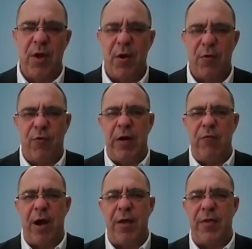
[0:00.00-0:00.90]

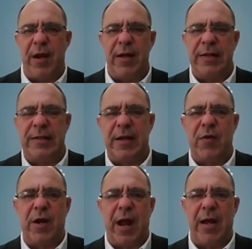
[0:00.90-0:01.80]
rewrite that idea
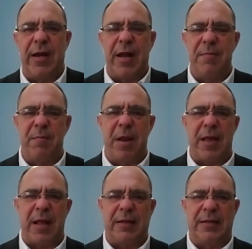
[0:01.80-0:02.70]
and make
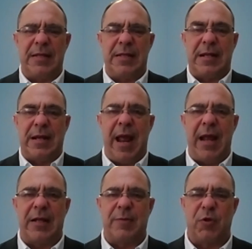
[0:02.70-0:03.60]
that disconnect
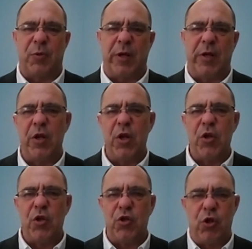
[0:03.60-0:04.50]
between
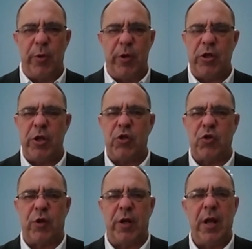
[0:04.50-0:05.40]
Jewish
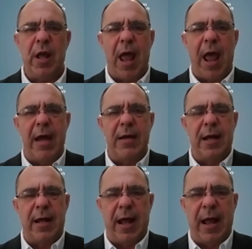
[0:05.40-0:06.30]
history and
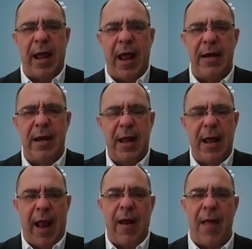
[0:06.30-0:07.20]

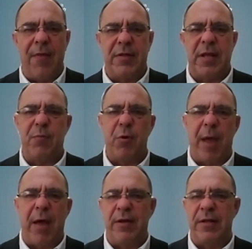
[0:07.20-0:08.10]
the Temple
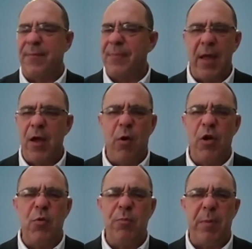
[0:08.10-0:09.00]
Mount, and say, well,
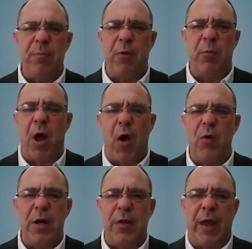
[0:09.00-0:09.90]
you people were
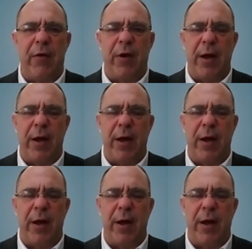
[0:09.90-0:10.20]
only there